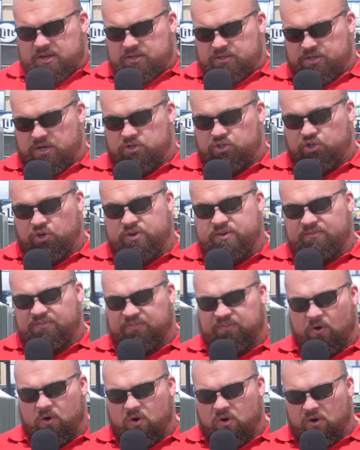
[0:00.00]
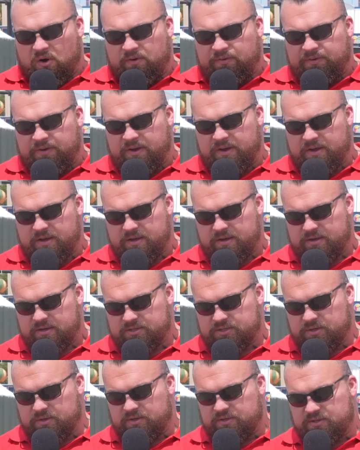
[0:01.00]
So joint fourth.
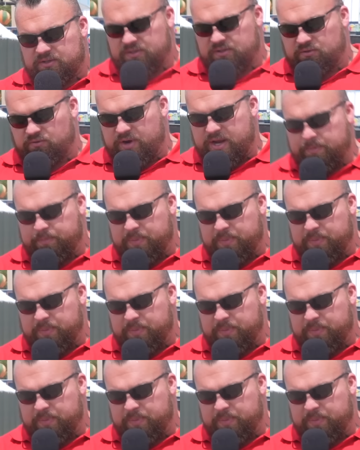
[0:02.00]
So there's three